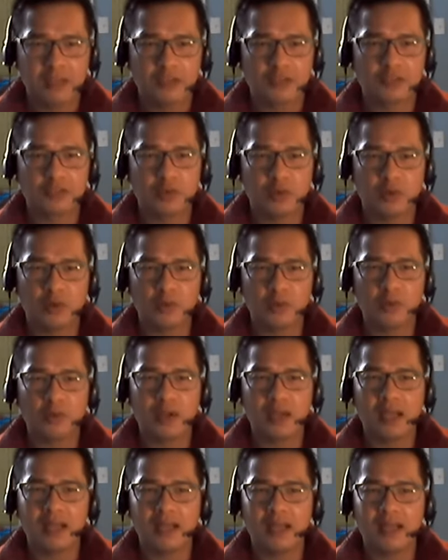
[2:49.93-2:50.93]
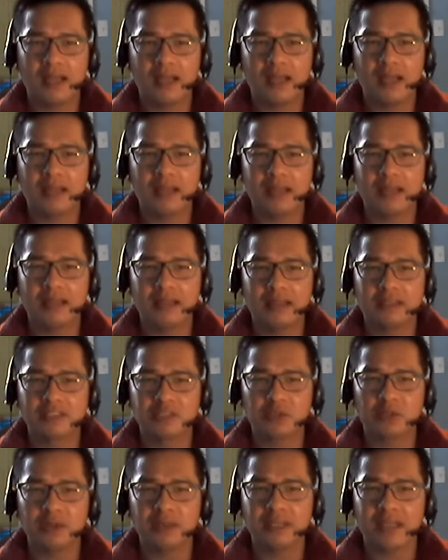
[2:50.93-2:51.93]
So
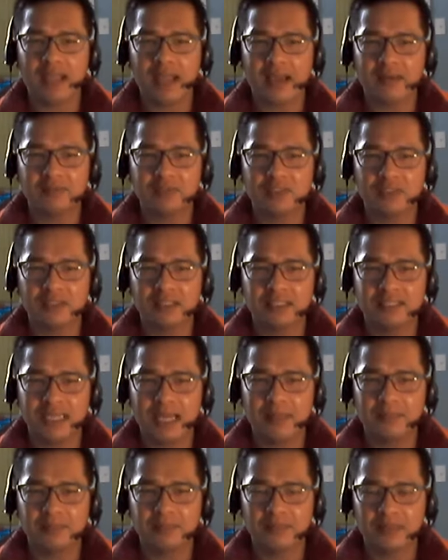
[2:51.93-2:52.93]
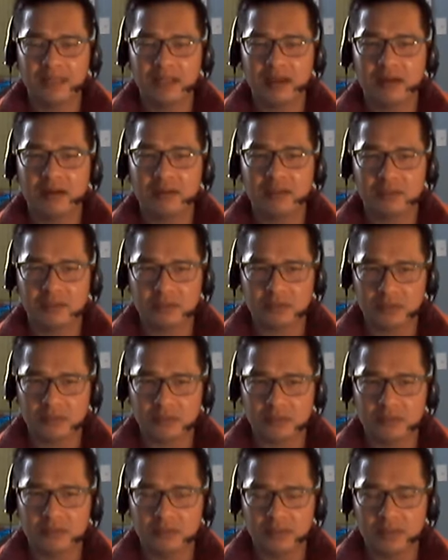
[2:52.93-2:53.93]
shortly after the
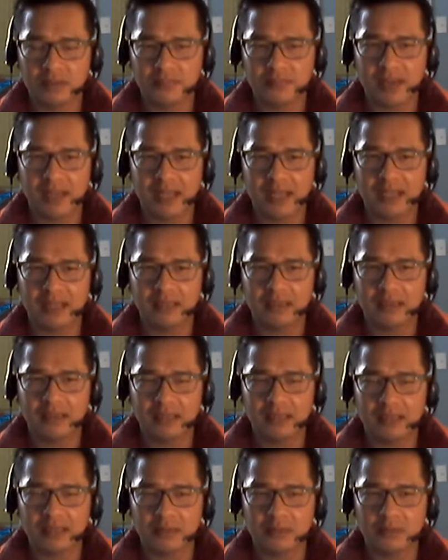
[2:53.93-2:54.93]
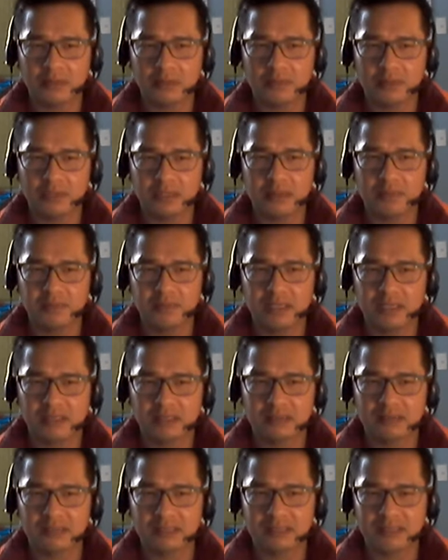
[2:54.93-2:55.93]
article by William
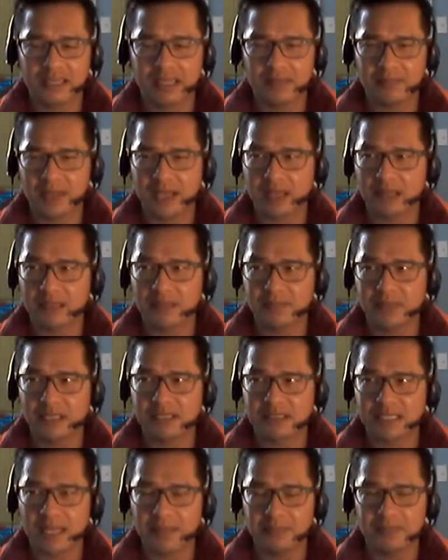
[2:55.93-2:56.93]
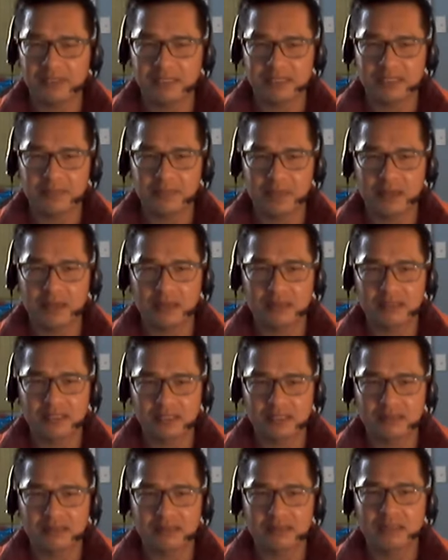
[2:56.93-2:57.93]
Peterson came out about Japanese
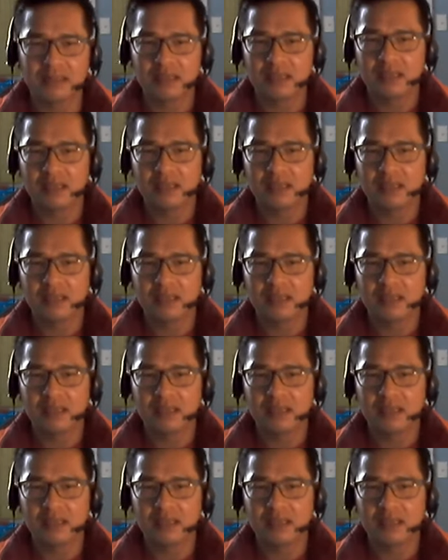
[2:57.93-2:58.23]
Americans,